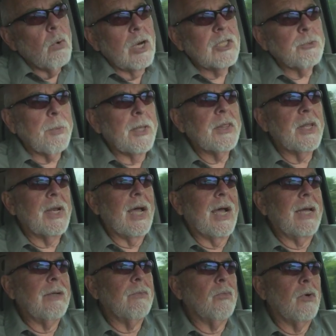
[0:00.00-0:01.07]
where I spent the
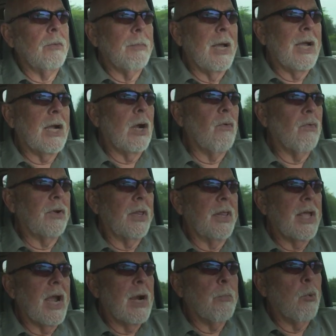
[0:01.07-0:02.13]
night. Went back over to
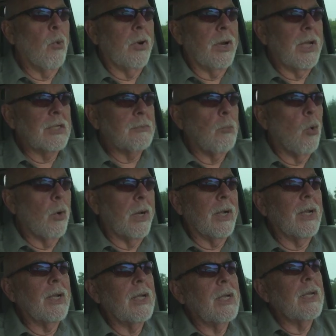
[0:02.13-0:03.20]
the airport next
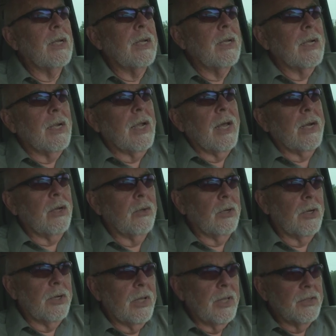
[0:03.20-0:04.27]
morning, got
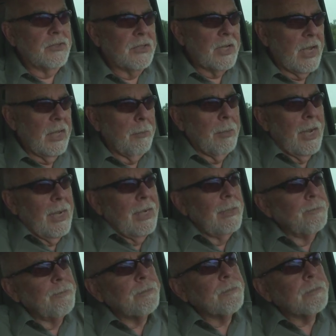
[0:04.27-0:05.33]
on another standby,